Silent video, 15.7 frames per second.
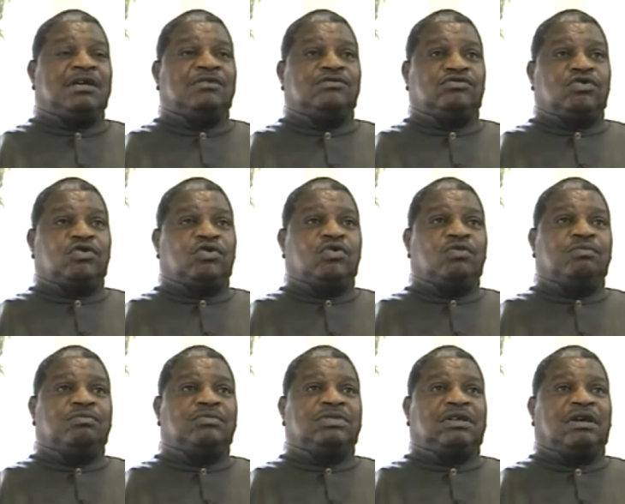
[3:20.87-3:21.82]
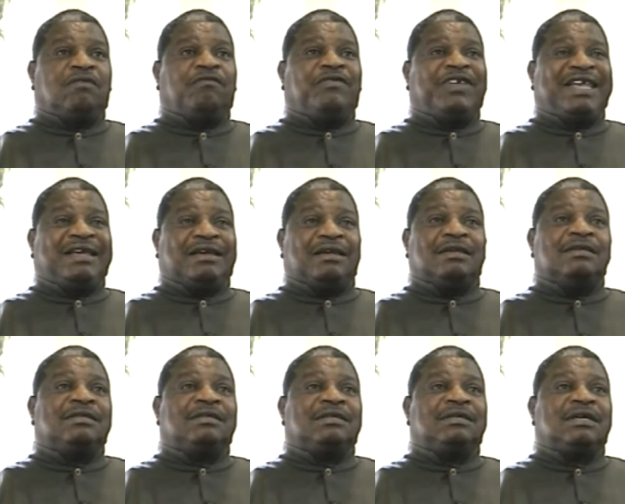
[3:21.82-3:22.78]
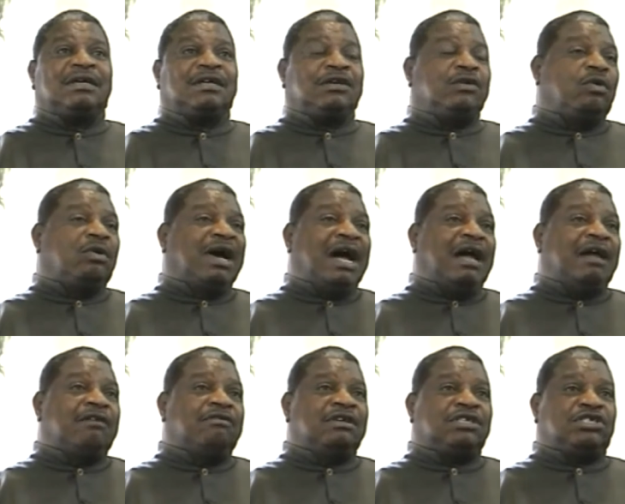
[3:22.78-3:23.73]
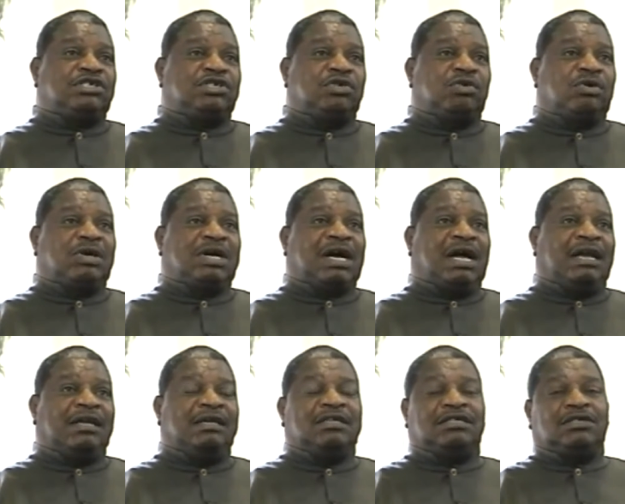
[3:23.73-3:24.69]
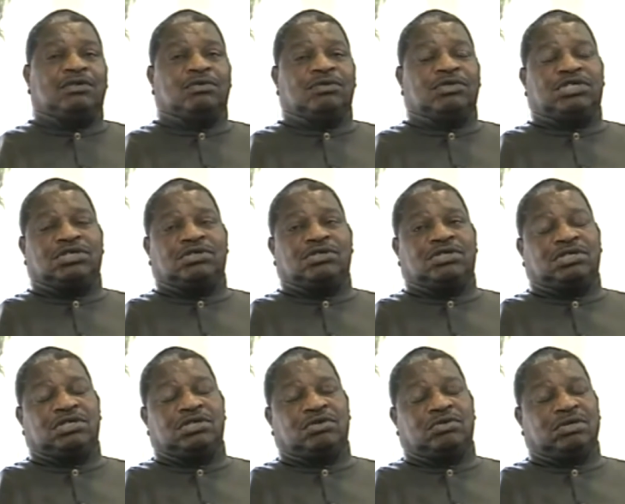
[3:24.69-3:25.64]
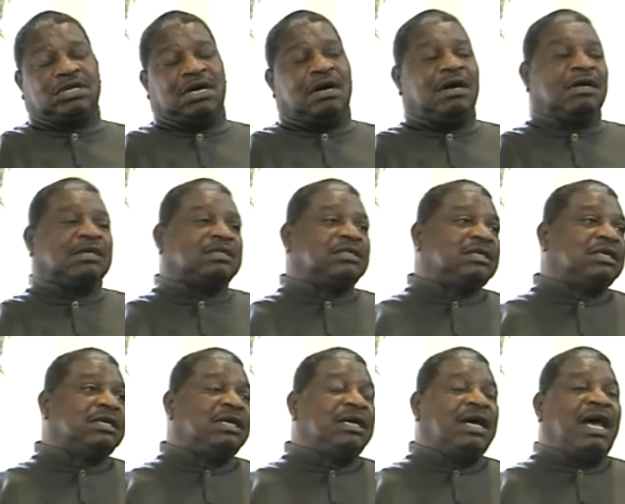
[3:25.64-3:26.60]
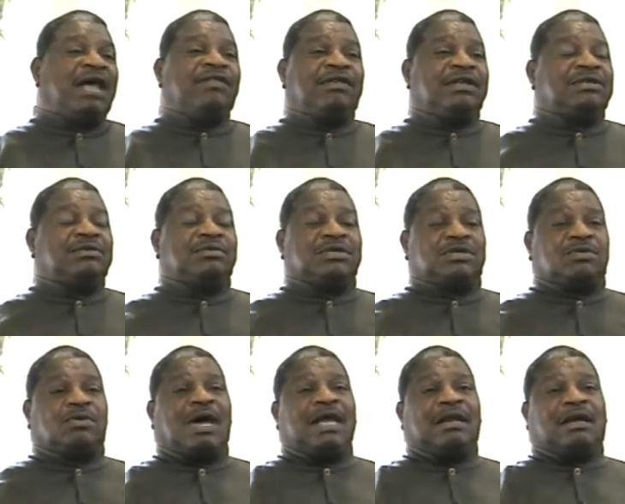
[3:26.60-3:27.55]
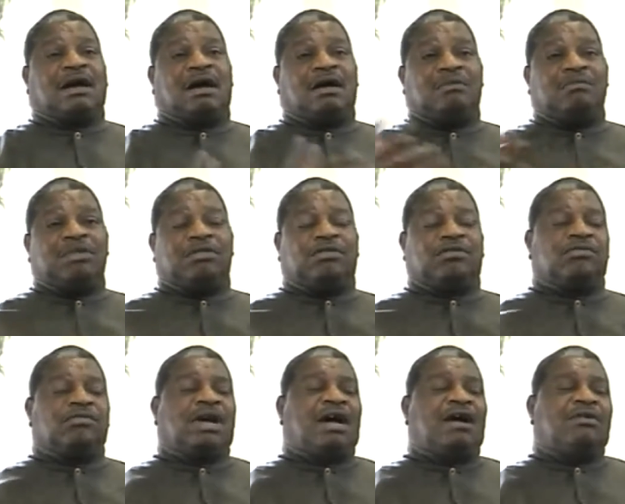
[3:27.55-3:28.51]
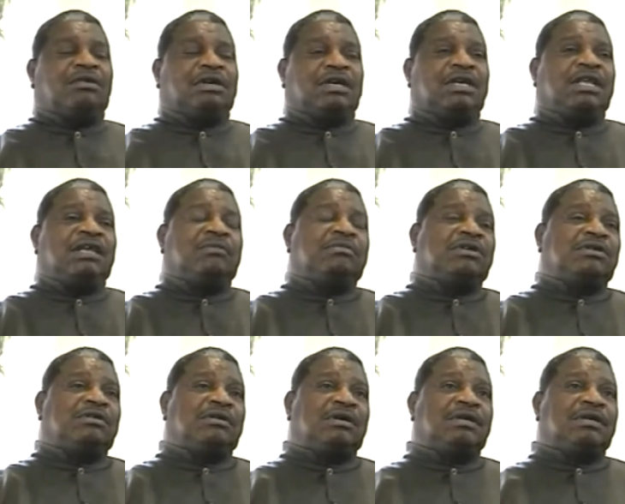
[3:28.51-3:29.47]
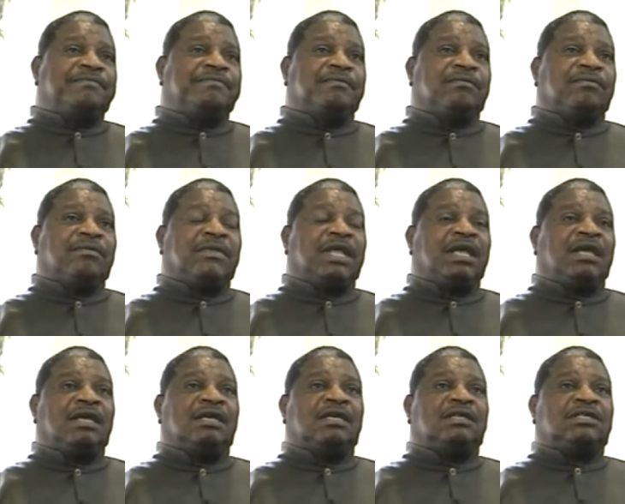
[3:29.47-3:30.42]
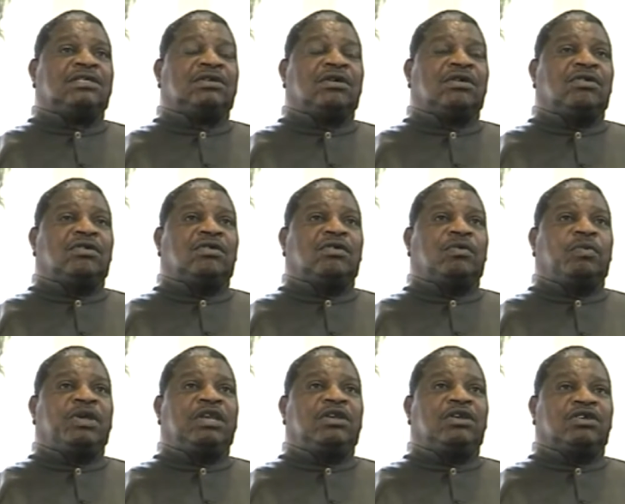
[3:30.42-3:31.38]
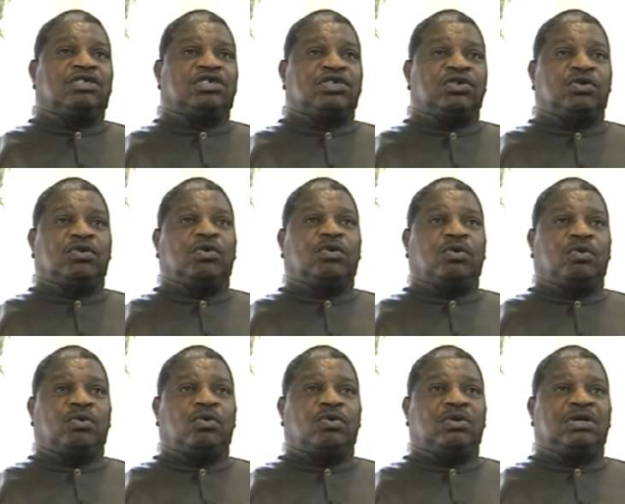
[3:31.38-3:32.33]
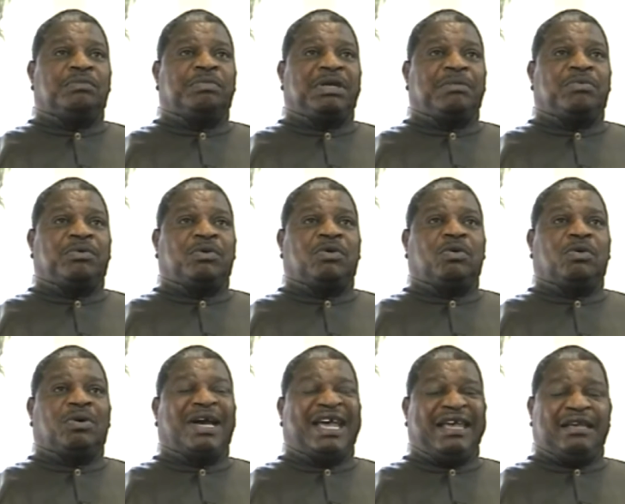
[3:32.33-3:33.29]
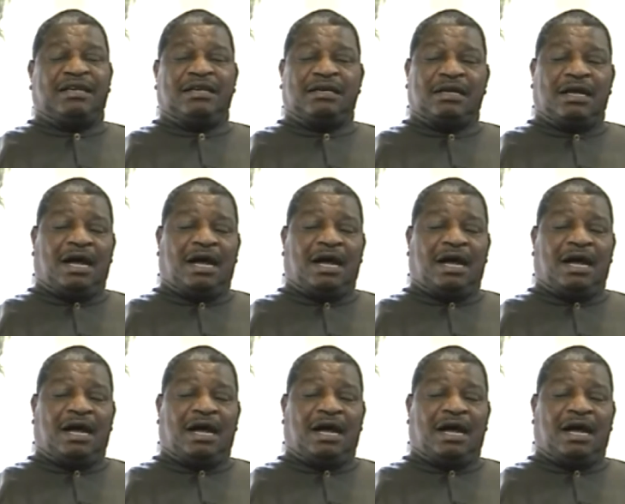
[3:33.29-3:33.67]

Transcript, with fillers: rooms vacant, no Irish, no coloreds, no children, no dogs. And this was quite common throughout the neighborhood. So we just knew who the people who hated the